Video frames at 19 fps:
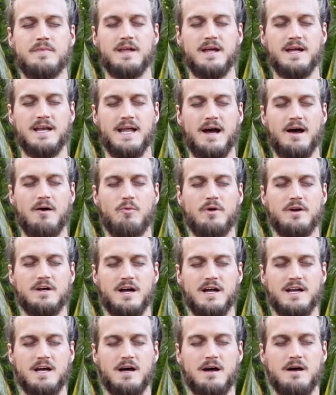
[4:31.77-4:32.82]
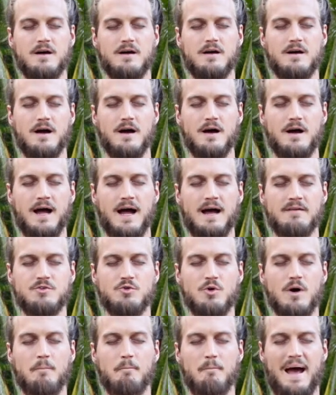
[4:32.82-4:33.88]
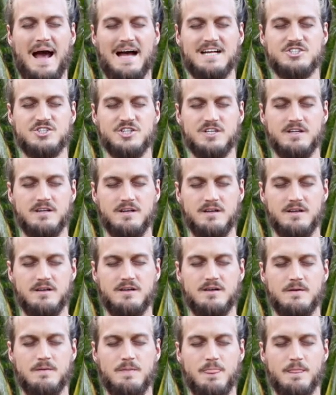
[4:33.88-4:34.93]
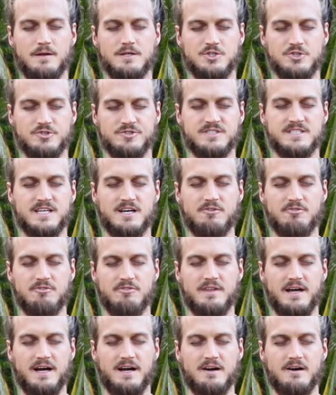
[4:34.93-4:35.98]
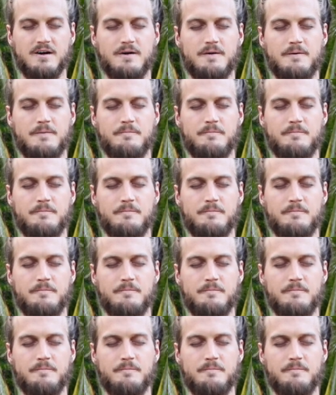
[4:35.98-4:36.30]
And now I want to kind of have you imagine yourself there.